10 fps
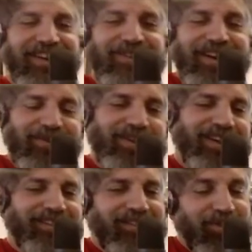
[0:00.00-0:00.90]
I will
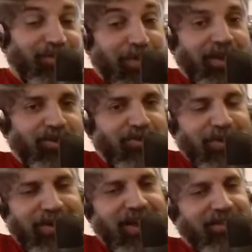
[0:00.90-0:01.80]
just respect you
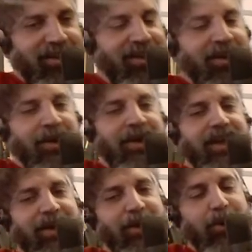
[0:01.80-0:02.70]
very nicely.
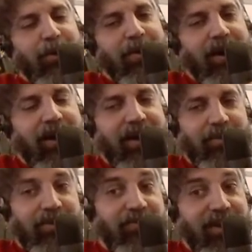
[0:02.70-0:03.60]
I
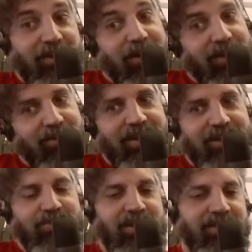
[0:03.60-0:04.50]
will fade away into the
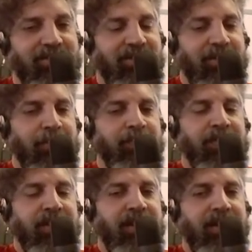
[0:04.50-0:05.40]
next question.
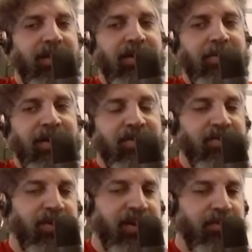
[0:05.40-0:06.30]
But
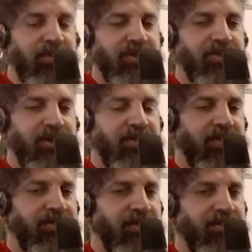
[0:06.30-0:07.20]
it's really nice because actually
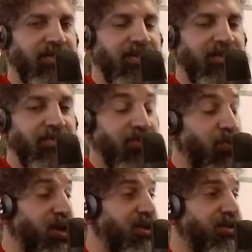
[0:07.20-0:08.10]
this
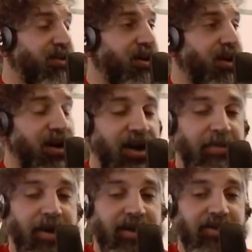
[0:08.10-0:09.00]
week I
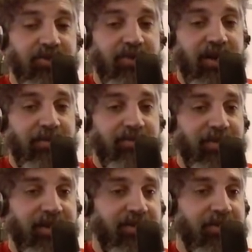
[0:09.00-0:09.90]
managed to come to
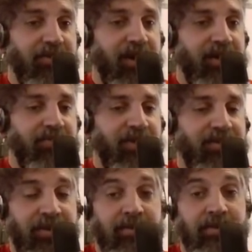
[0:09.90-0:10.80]
Mexico and
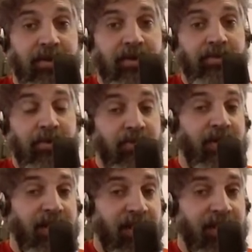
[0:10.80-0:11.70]
visit both
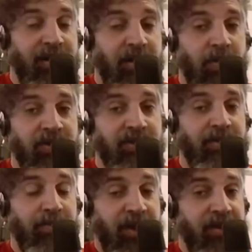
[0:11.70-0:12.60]
Guadalajara, which is
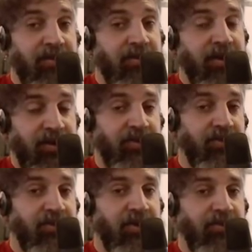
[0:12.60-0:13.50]
a place,
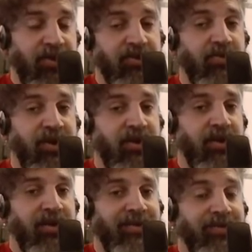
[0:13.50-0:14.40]
Jalisco, a region where
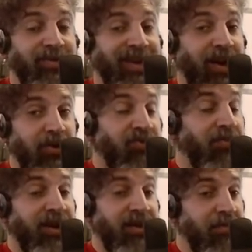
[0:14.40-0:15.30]
there's been a lot of
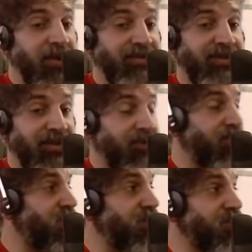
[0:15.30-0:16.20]
money invested in
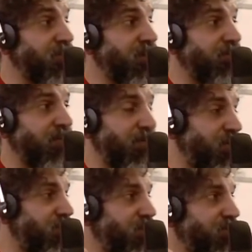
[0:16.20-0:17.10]
education, and maybe
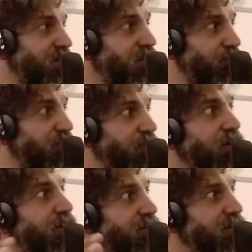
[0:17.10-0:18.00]
you can tell us more
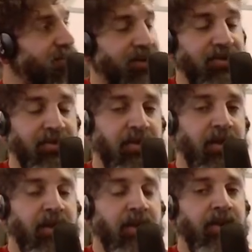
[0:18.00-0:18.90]
about it in a second.
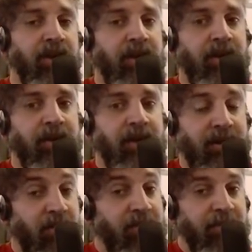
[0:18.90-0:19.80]

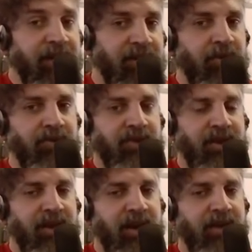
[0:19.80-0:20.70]
And now we're in Mexico
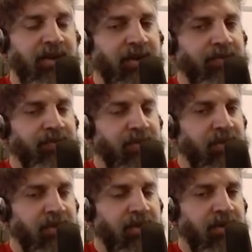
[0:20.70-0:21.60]
City, and
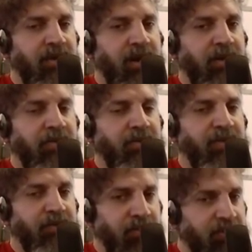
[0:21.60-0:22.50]

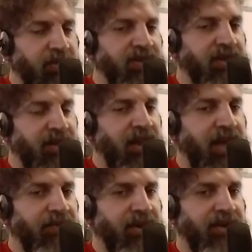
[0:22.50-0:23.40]
before we started the
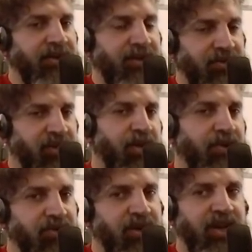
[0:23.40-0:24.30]
LiveCast, Antonio and I
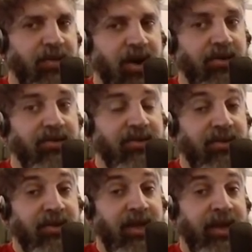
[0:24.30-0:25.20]
were talking about
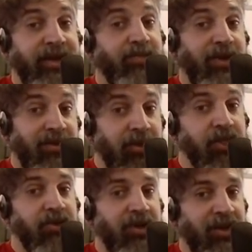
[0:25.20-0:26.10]
the
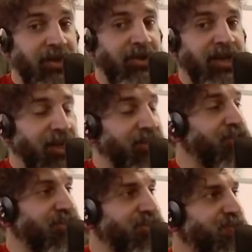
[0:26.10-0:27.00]
expenditure in
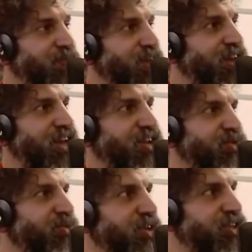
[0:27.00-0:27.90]
education in
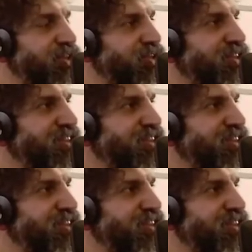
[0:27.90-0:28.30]
every region,